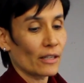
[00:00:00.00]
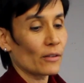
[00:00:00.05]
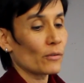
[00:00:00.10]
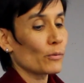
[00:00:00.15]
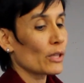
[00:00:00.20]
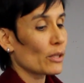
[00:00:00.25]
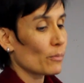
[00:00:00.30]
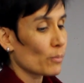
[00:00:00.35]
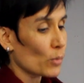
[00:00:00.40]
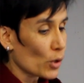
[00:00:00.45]

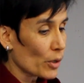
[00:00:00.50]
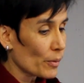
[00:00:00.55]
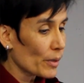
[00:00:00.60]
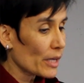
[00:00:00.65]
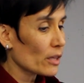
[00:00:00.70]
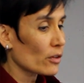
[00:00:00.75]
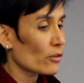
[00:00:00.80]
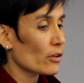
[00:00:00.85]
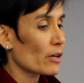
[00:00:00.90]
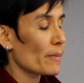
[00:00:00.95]
and the more we
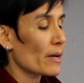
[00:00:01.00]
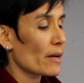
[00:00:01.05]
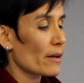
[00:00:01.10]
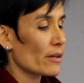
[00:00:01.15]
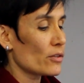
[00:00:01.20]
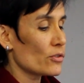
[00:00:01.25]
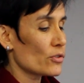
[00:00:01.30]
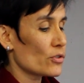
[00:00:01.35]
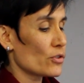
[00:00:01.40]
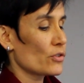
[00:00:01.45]
can learn about
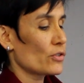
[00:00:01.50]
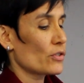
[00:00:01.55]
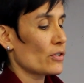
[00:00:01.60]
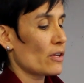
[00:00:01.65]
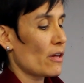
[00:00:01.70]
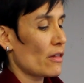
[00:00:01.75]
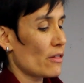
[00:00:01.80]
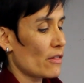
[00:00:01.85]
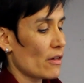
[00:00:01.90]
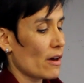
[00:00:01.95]
our users,
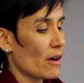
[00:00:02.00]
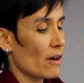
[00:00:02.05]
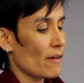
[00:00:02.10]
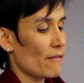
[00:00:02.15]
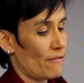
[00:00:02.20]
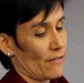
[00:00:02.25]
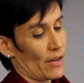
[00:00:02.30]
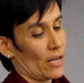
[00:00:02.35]
the